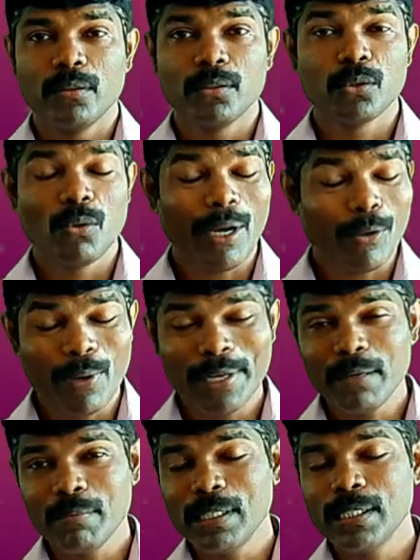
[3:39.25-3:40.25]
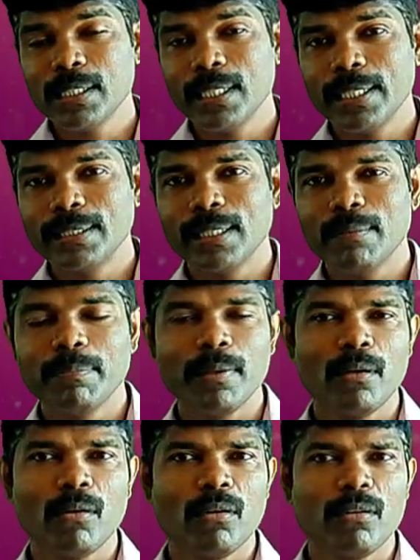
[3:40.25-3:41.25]
So aquarium is an
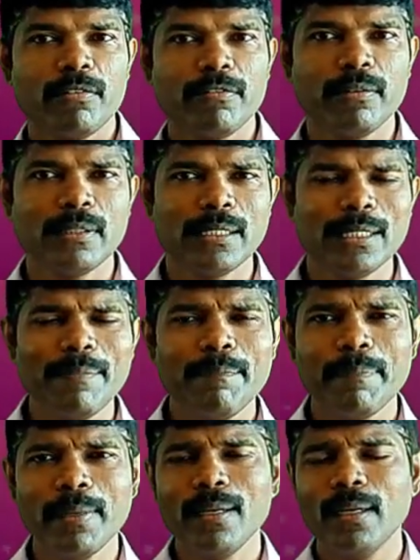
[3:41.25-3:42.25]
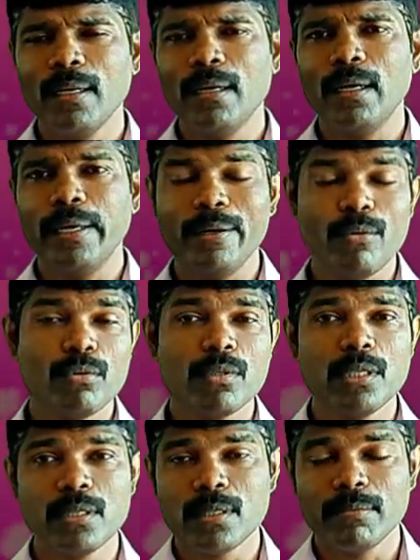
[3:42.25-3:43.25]
example of a simple
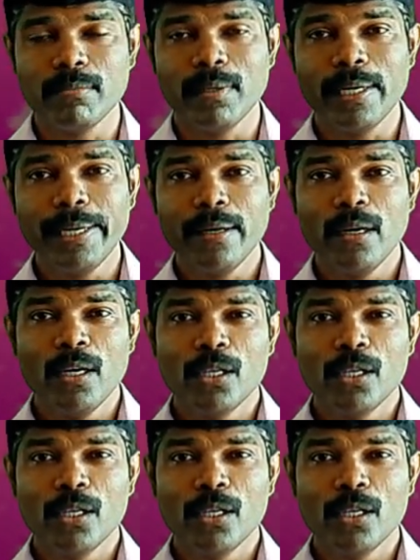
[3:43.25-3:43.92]
ecosystem, right?